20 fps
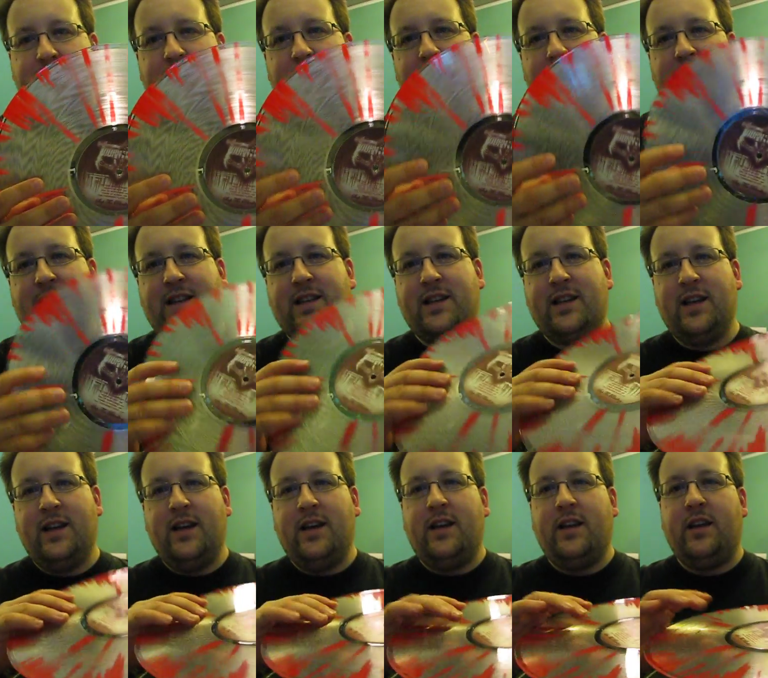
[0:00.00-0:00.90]
not,
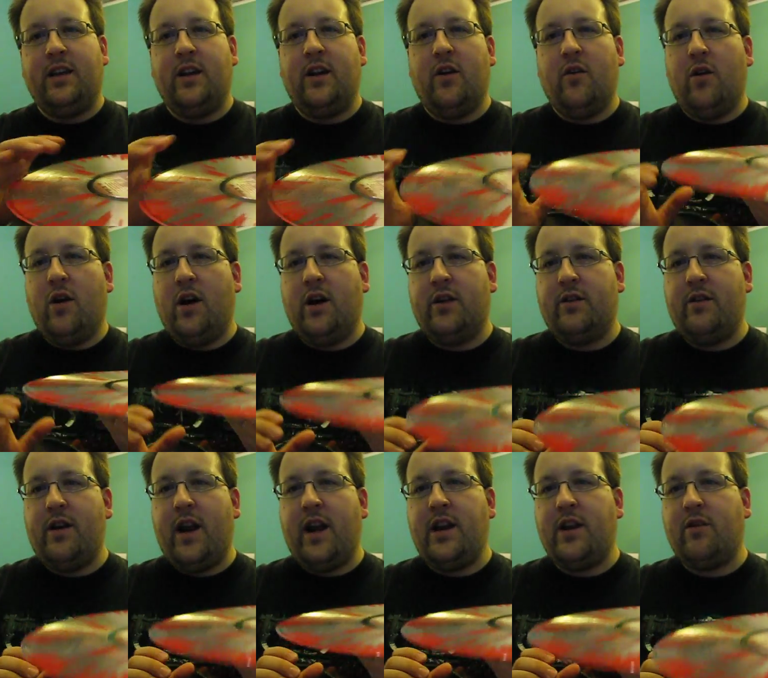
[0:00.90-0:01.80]
you know,
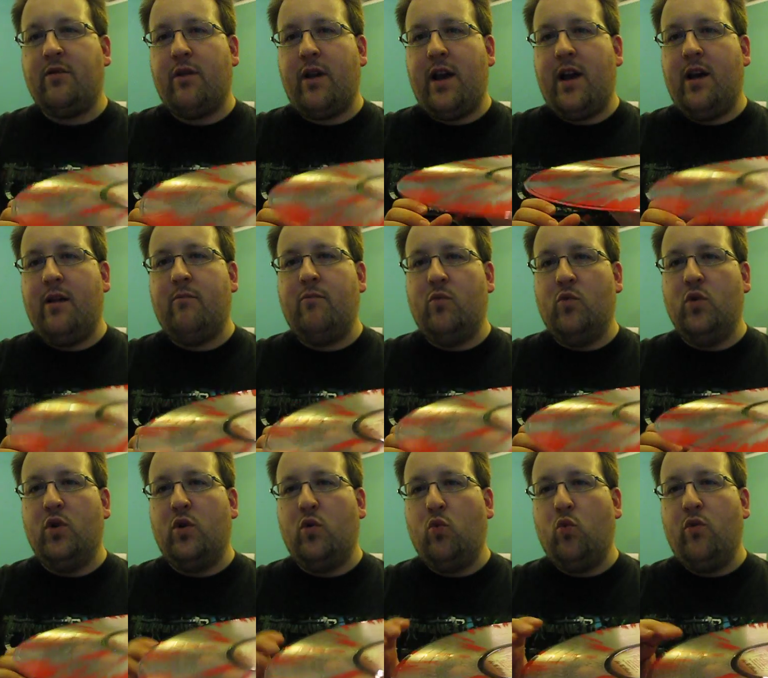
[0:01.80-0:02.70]
180 gram,
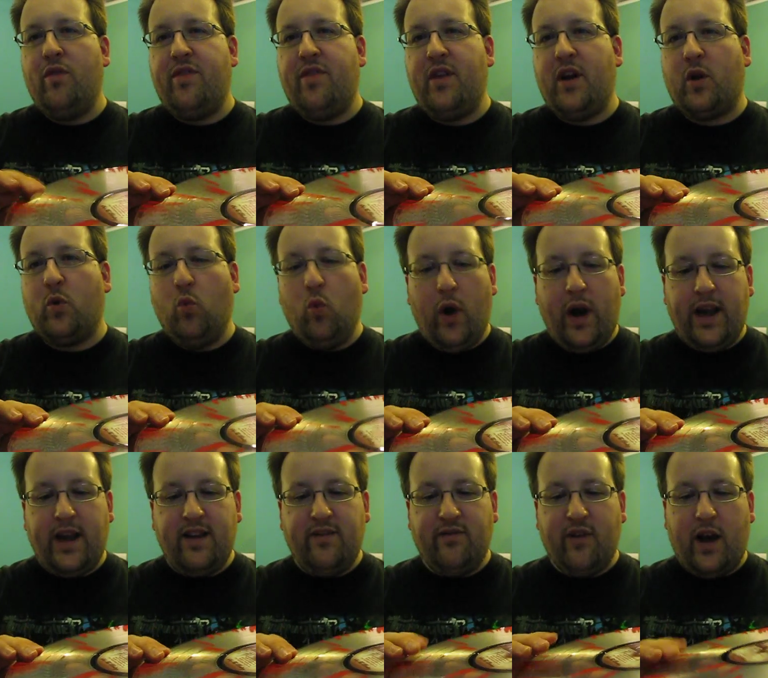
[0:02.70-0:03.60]
real thick,
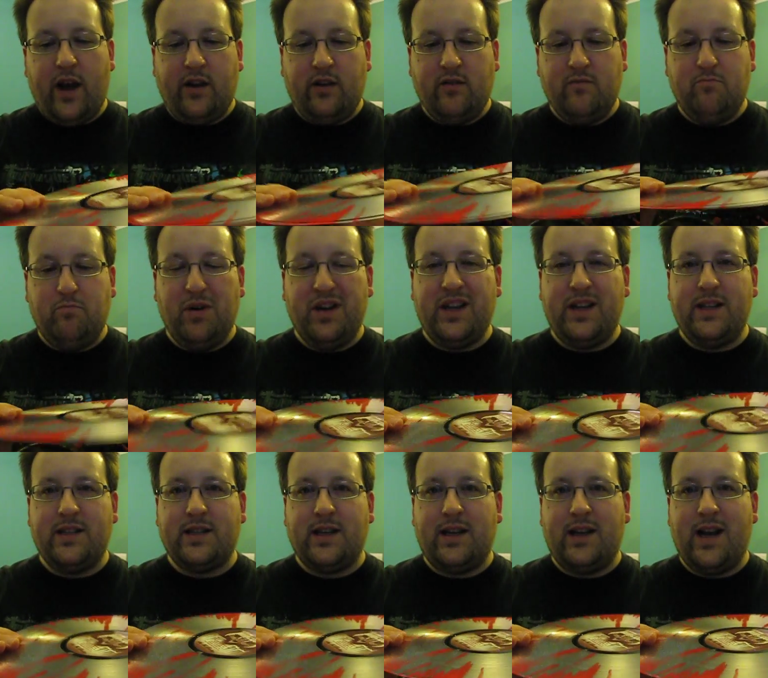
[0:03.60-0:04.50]
weighty vinyl, but it
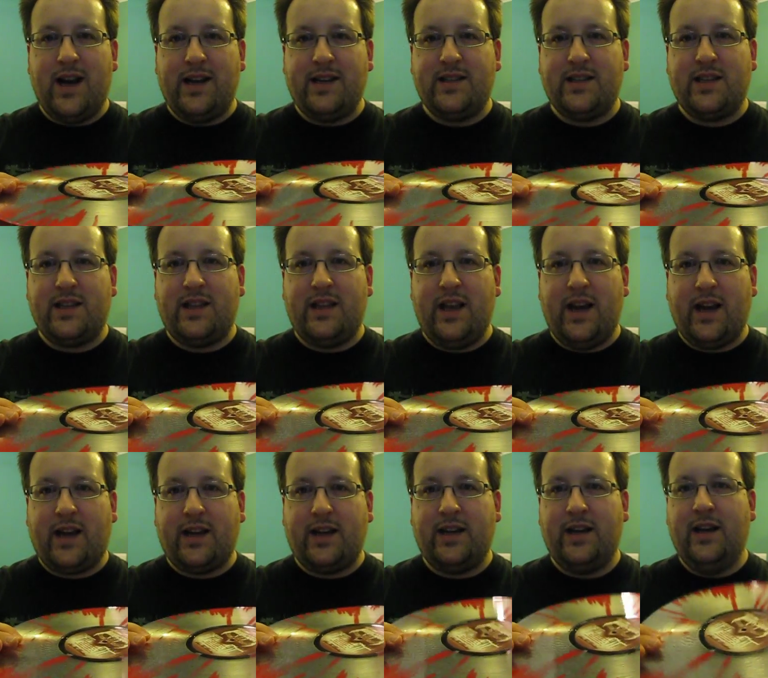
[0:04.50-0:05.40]
is a nice,
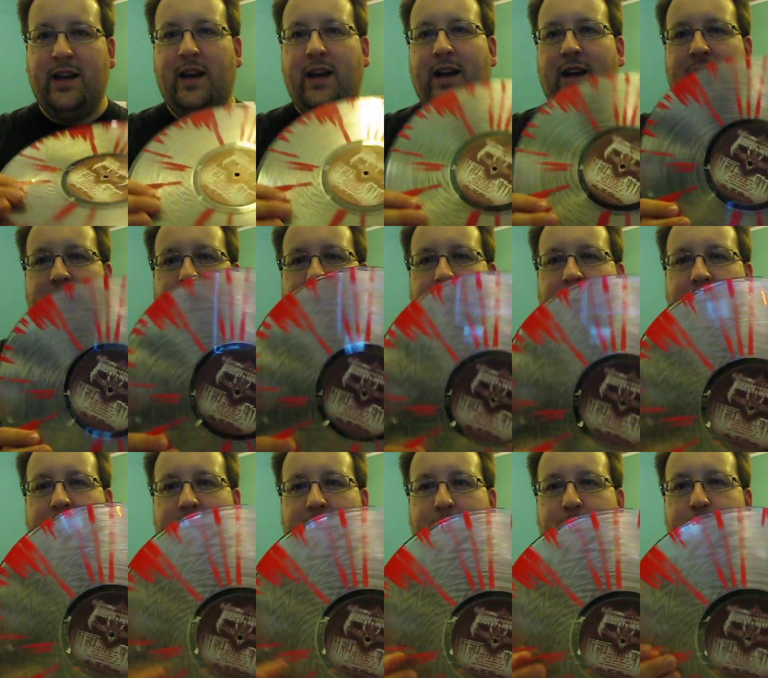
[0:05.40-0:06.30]
thick
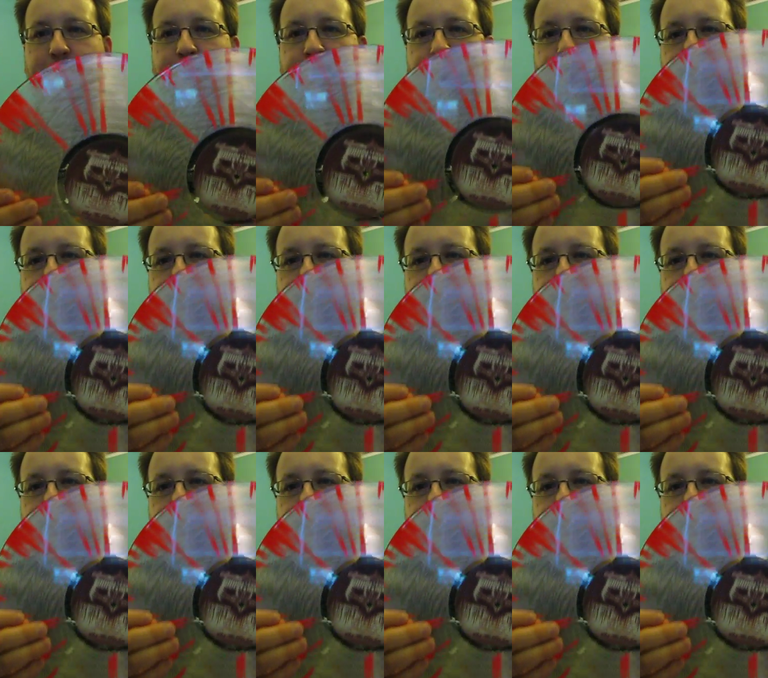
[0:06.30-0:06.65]
um,